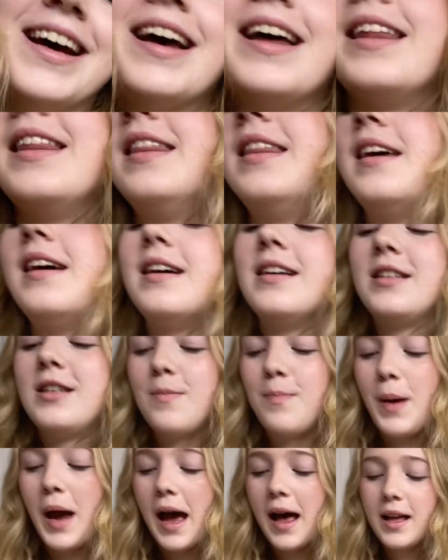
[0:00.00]
this
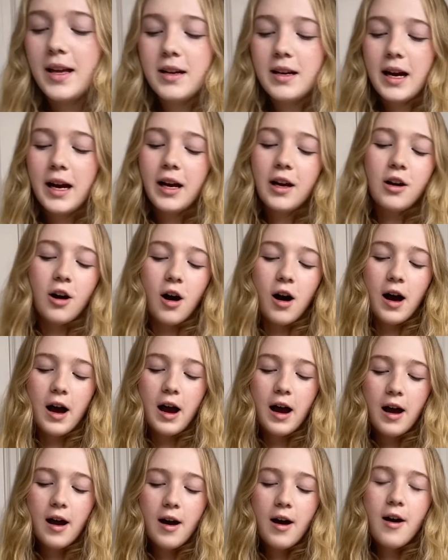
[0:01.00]
palette I got
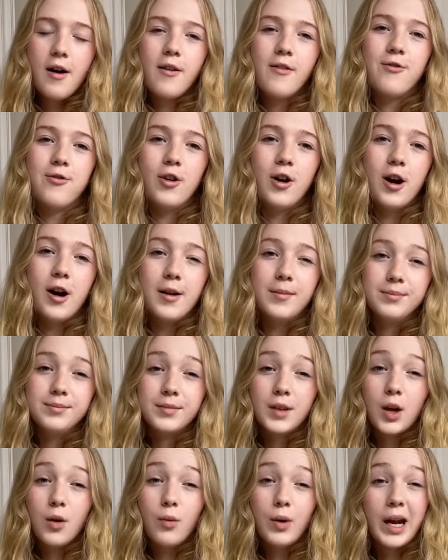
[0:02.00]
from
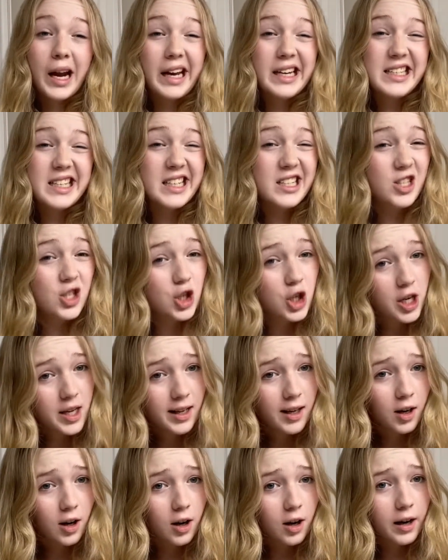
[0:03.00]
when I did cheer